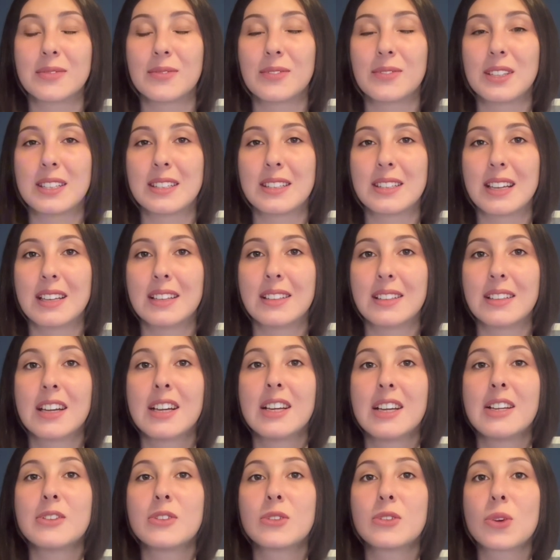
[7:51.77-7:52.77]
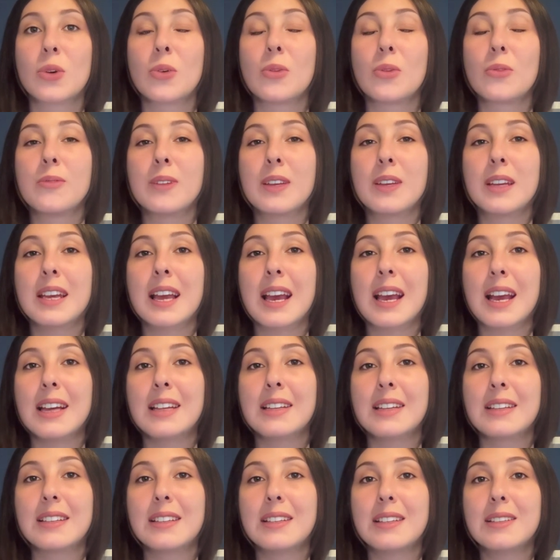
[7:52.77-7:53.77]
we said. So we
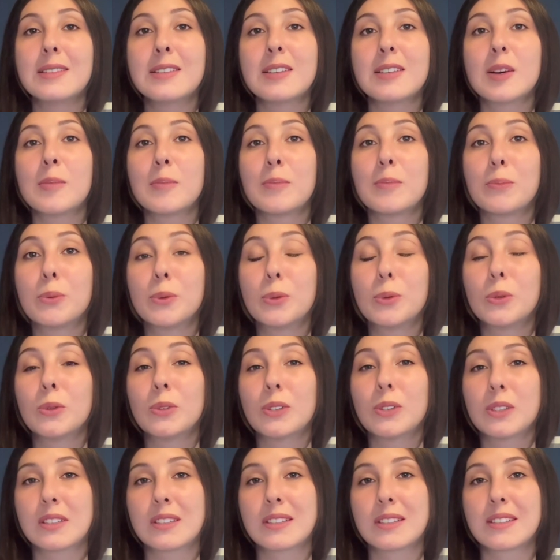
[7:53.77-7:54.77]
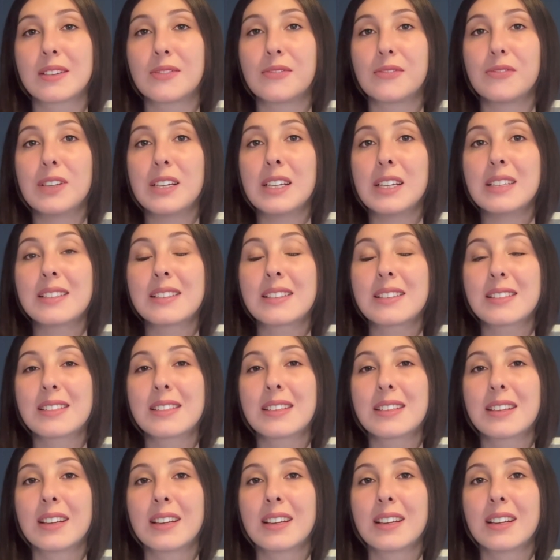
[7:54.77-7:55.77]
added plural suffix
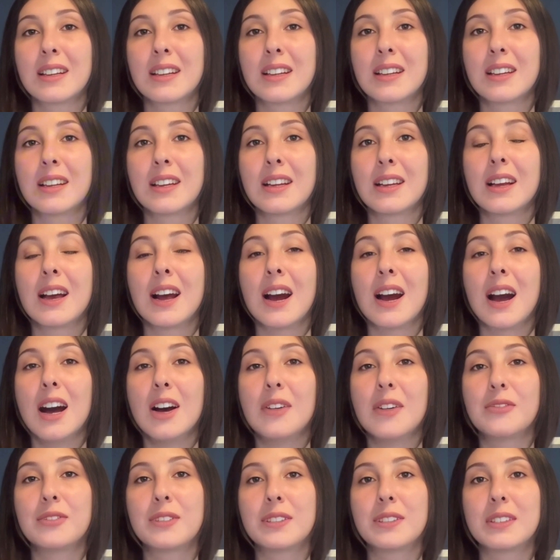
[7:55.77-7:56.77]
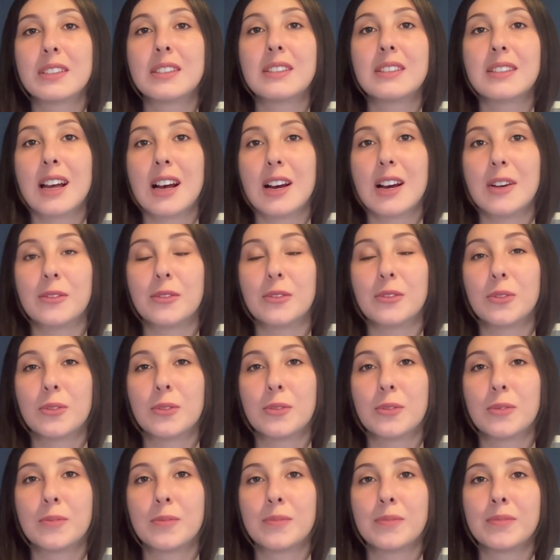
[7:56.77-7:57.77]
after the noun.
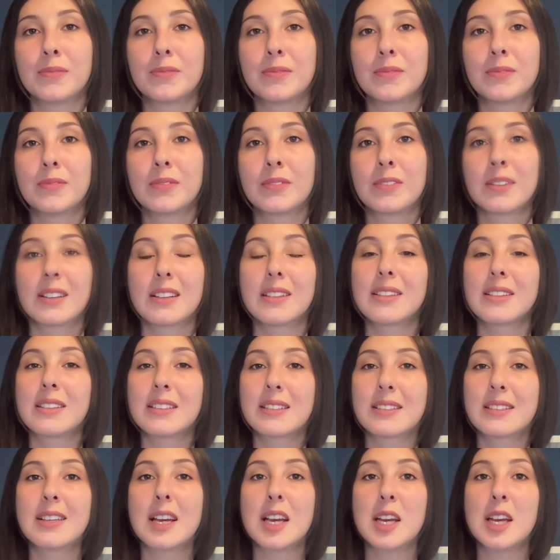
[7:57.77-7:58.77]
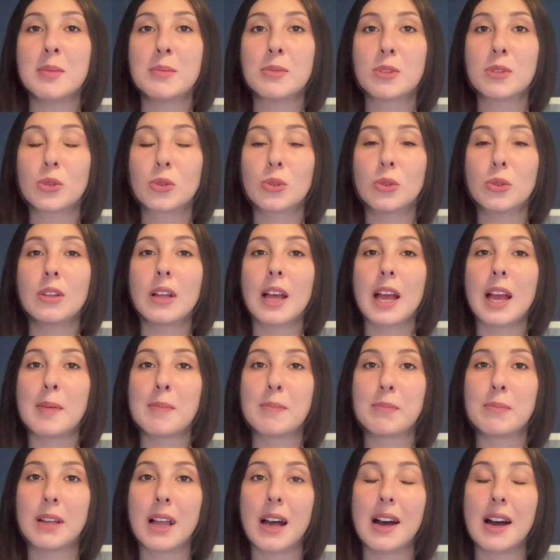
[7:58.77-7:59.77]
The same rule
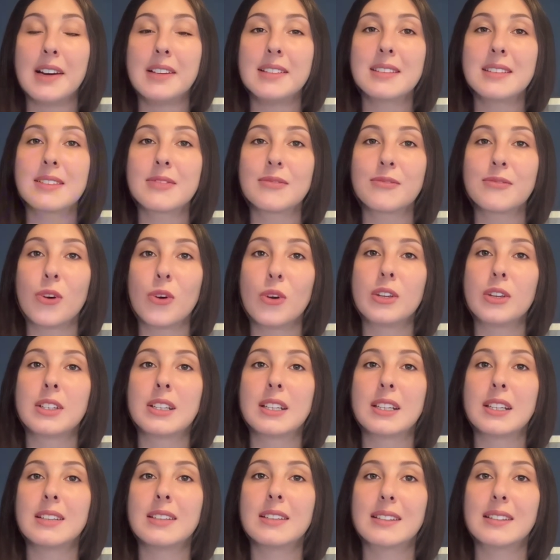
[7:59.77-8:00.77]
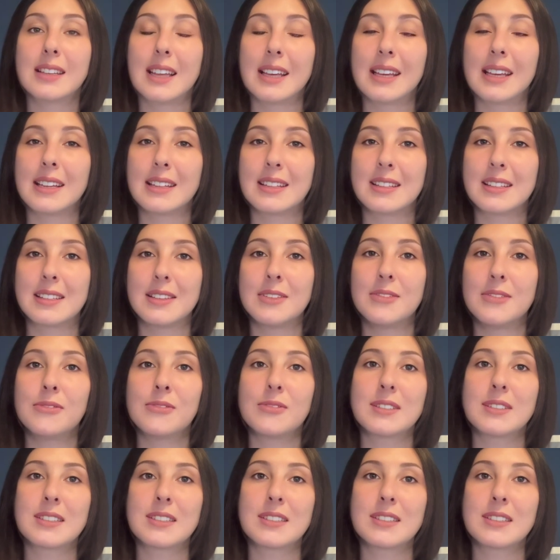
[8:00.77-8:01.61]
applies for the negative